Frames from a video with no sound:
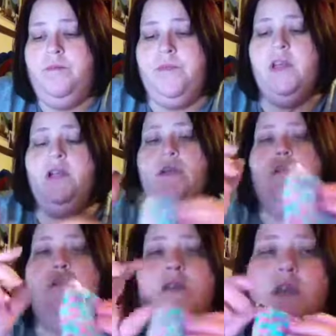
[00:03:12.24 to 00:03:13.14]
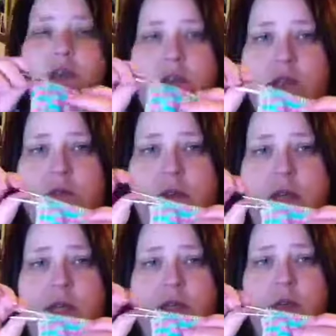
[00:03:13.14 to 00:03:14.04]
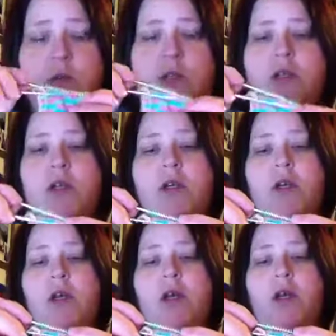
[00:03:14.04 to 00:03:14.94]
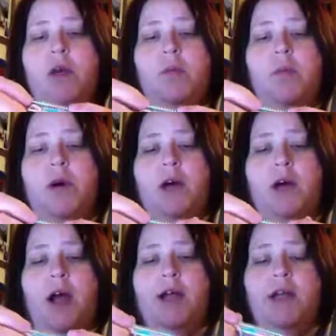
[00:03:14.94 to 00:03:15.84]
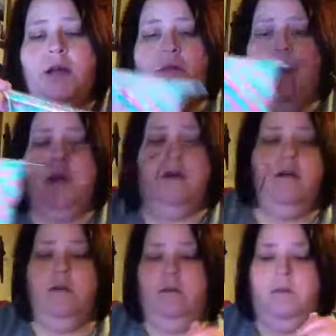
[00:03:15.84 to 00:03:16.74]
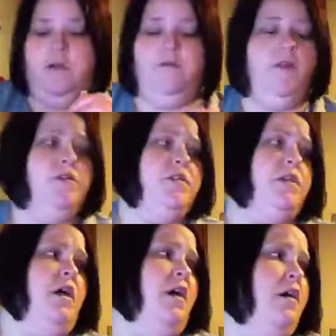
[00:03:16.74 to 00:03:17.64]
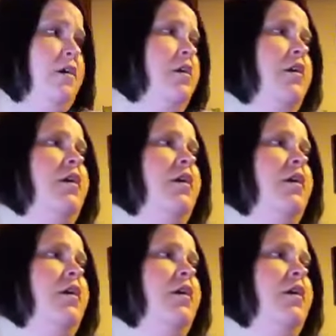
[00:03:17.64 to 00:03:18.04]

These are size 3 needles, but I knit my first sock